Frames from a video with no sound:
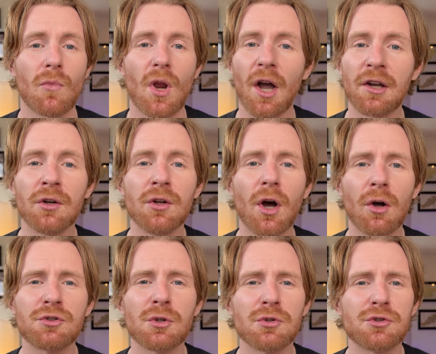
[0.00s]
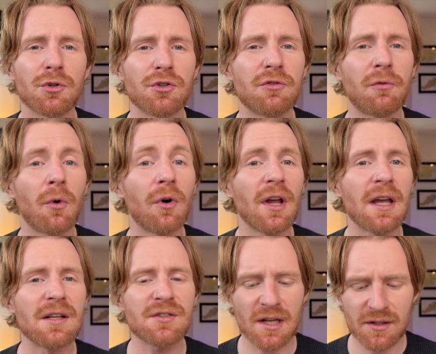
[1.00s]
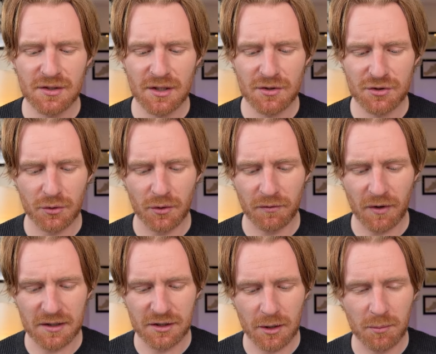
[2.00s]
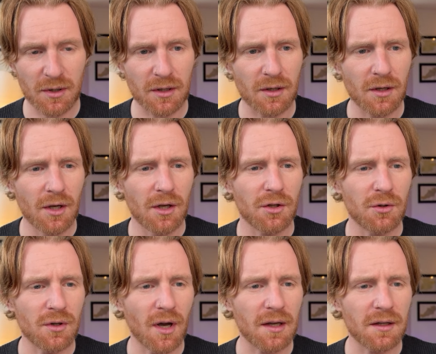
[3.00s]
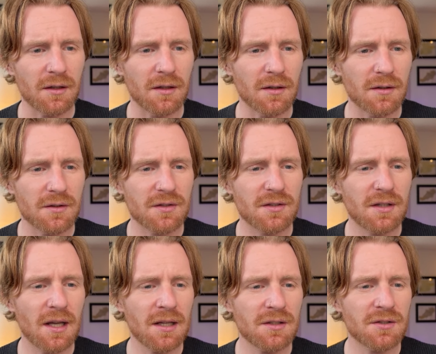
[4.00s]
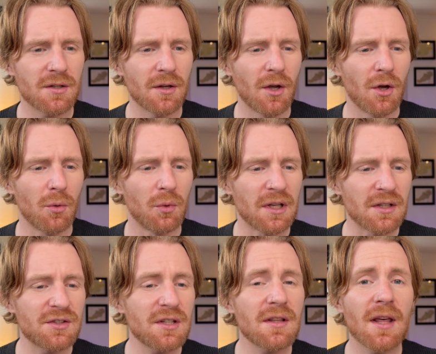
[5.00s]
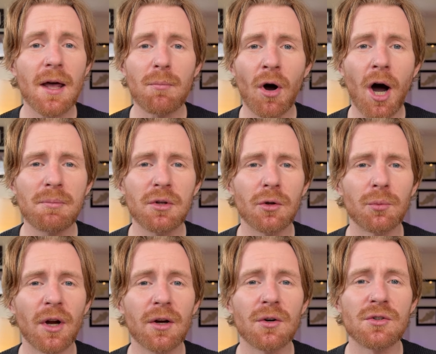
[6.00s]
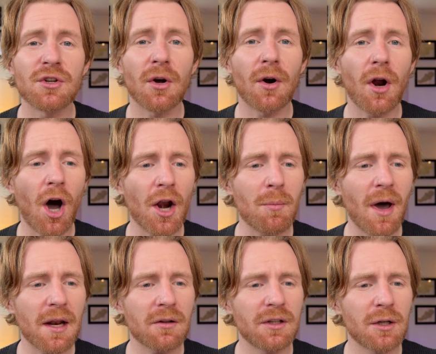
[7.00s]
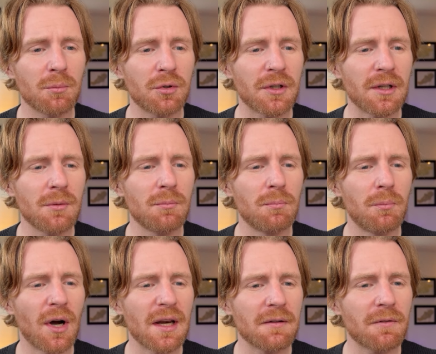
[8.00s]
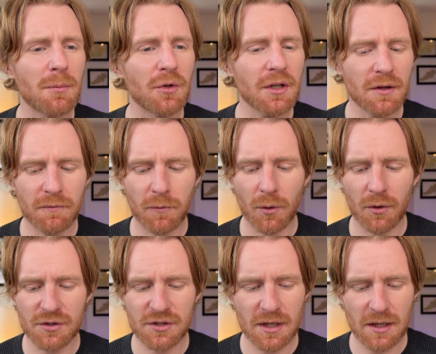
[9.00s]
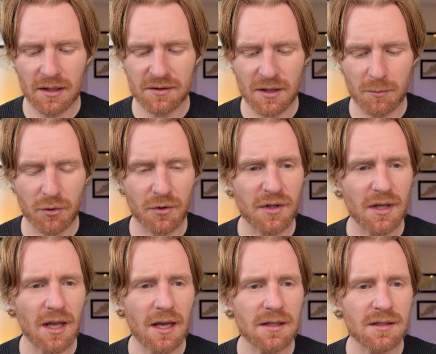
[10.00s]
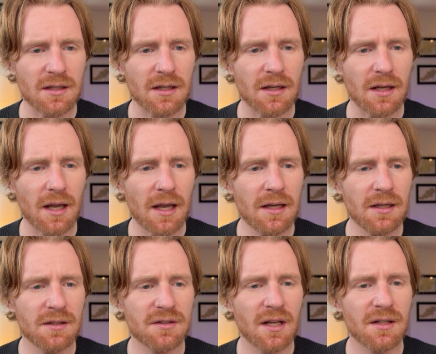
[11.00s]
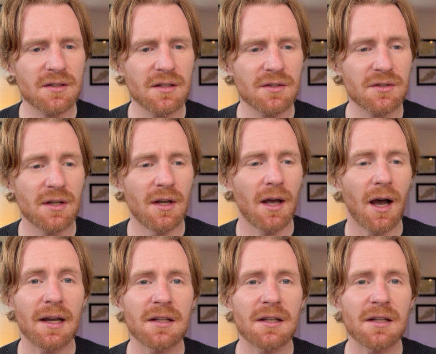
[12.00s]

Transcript: I could also search for a census, so if I type in United States, we can see that popular records are automatically completed, but if I'm looking for, say, example, the 1880 census, I can